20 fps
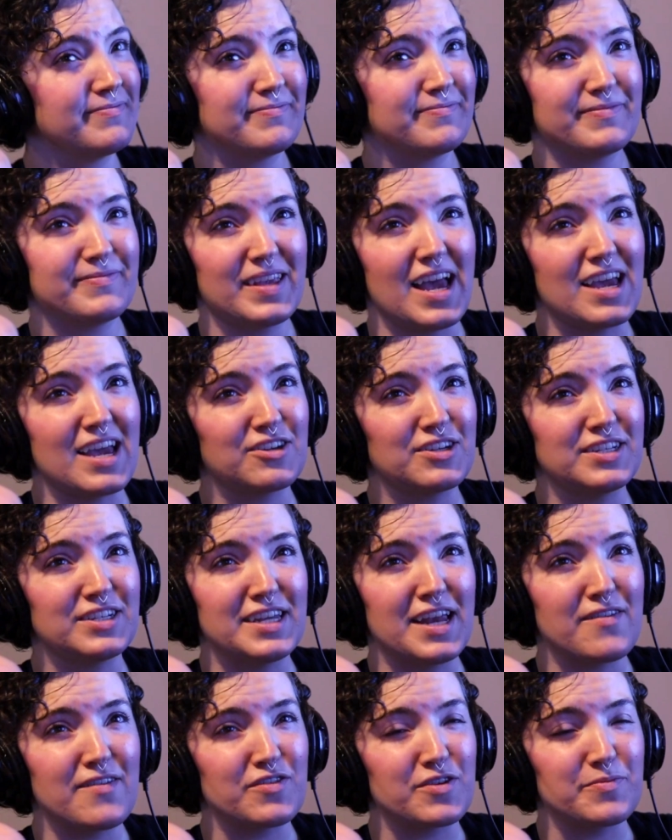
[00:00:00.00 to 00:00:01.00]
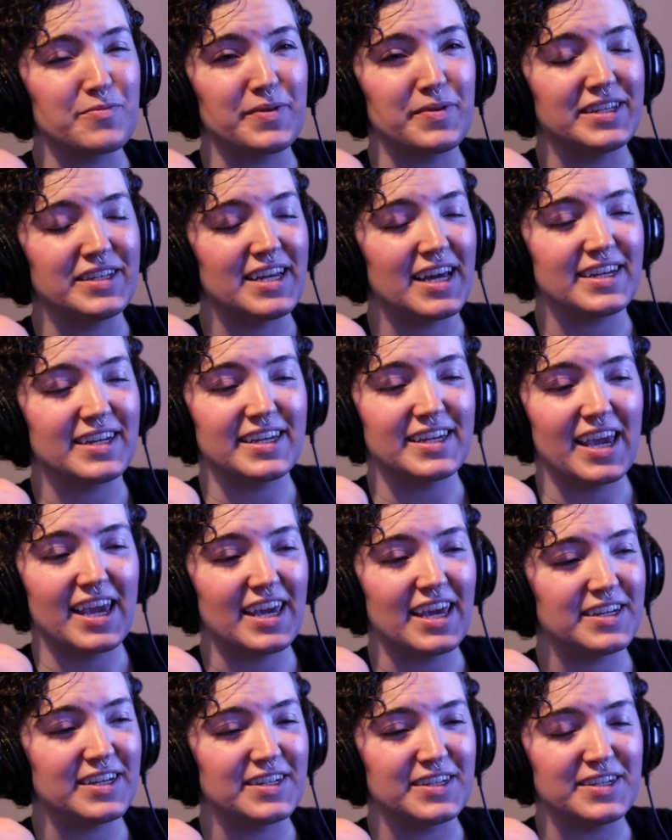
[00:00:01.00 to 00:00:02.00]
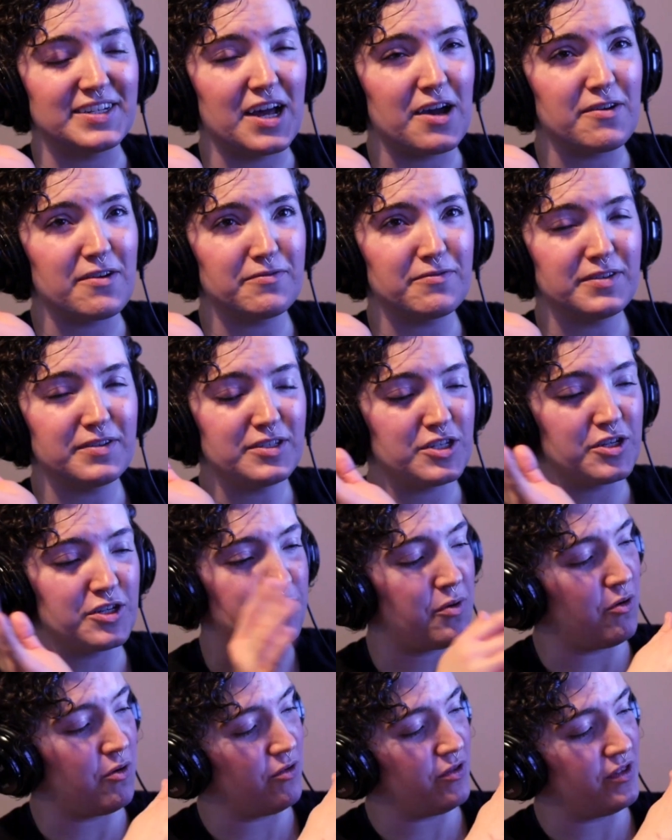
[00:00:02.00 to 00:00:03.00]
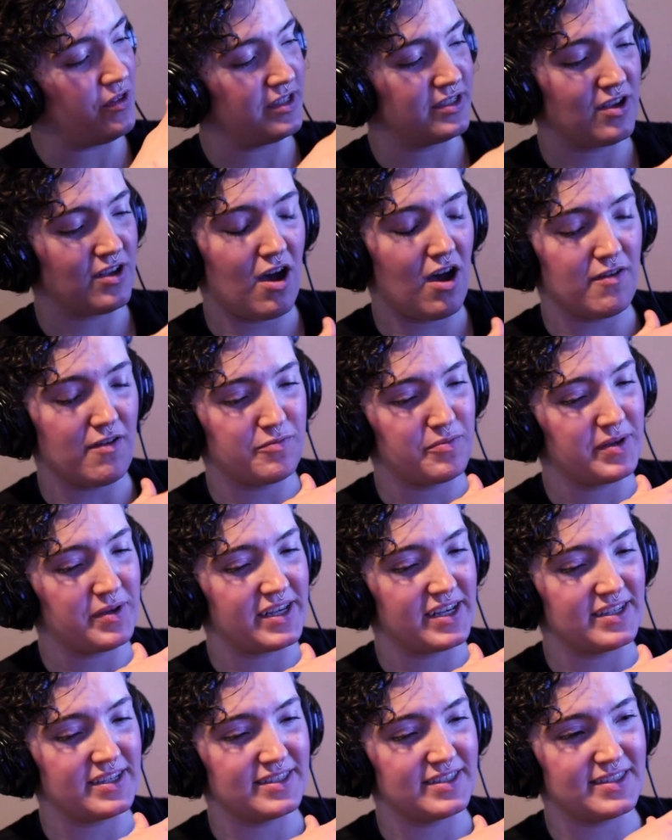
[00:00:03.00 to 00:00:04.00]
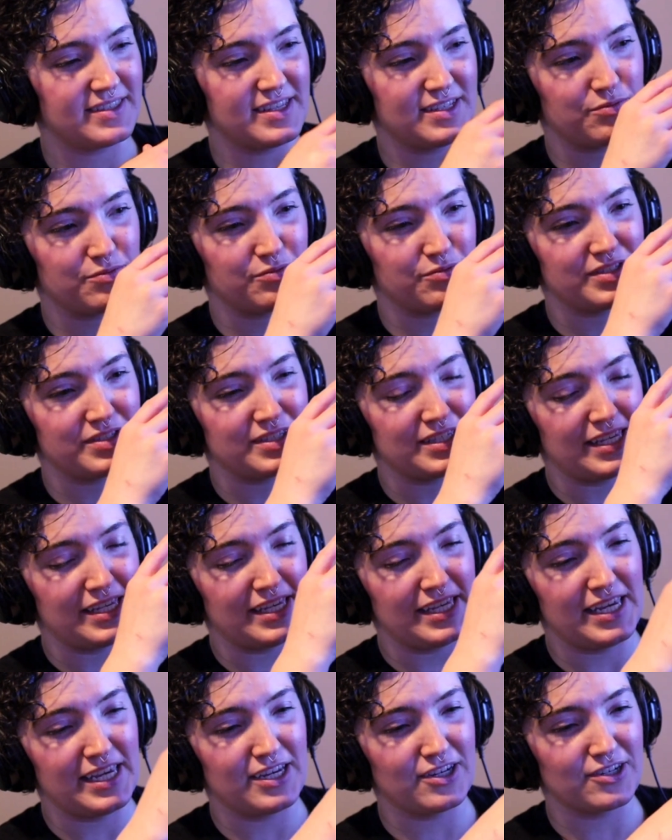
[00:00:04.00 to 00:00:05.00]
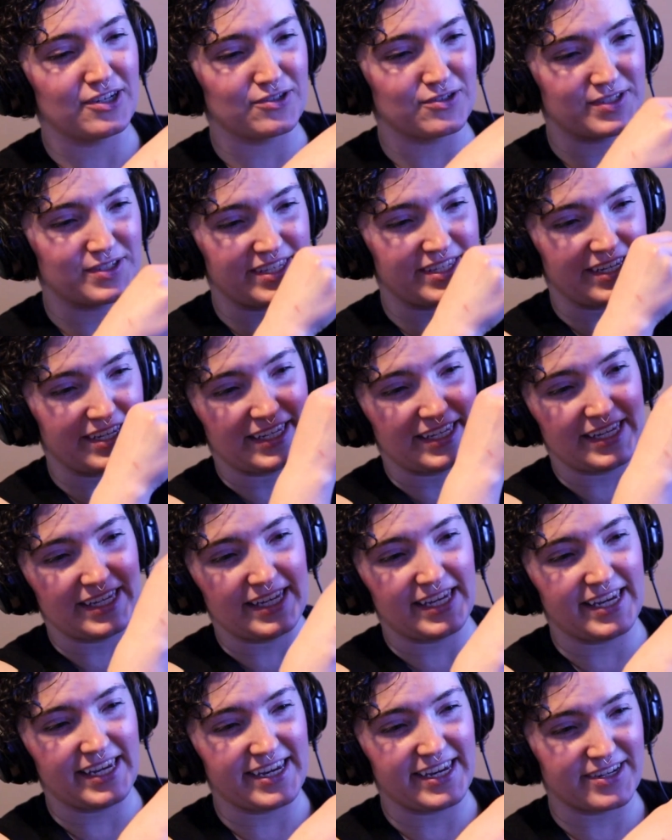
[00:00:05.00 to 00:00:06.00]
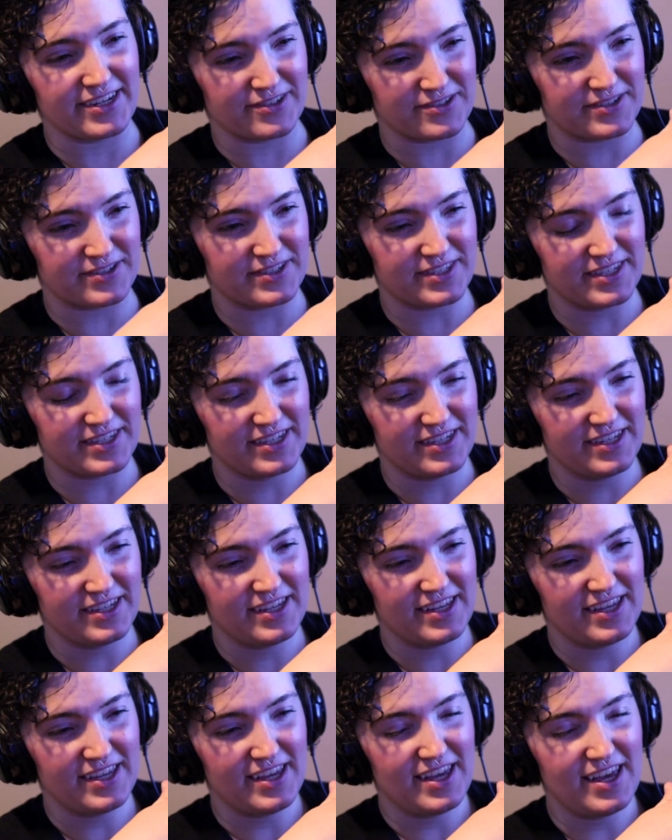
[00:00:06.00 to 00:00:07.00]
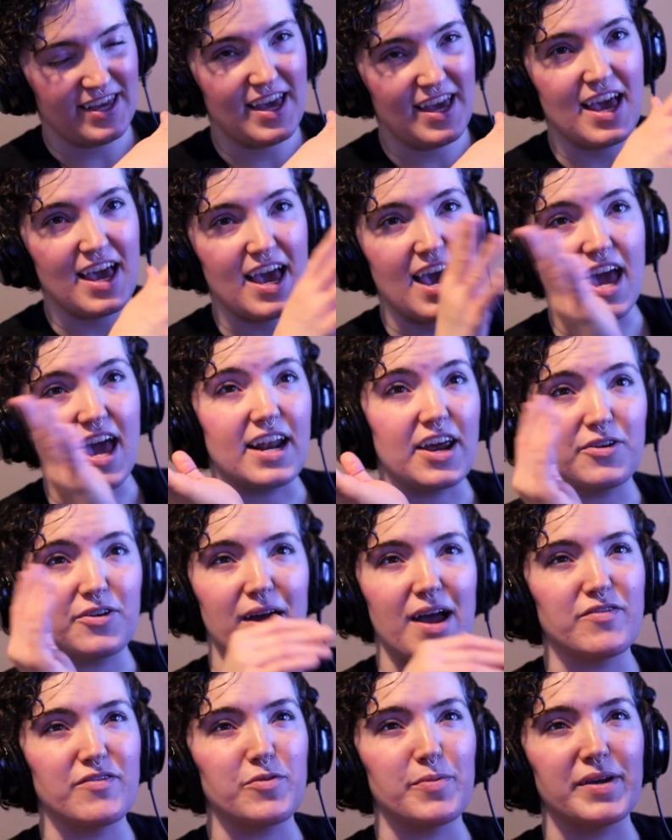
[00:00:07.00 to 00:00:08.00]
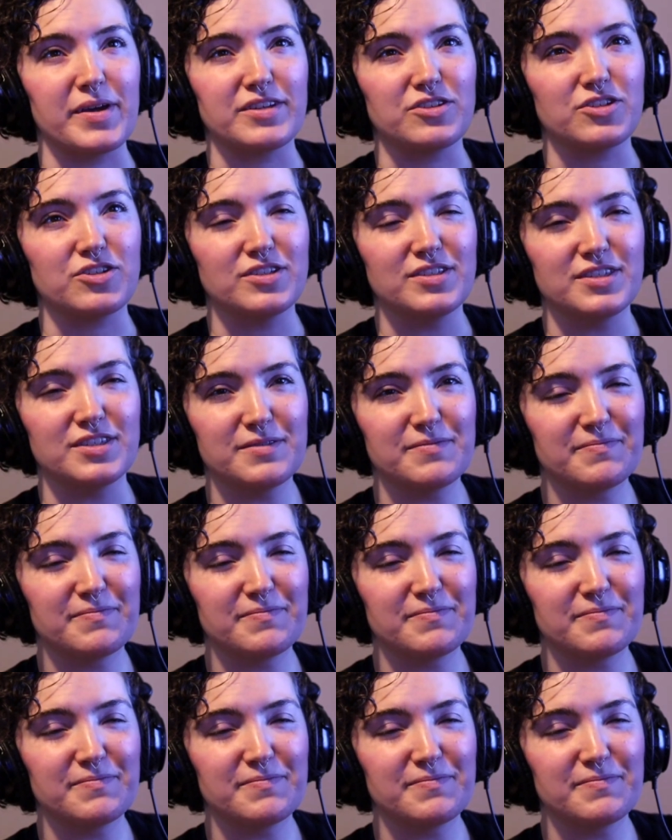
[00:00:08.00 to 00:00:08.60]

I could never be dedicated enough to pull this off because this was years and years. And I don't have the patience.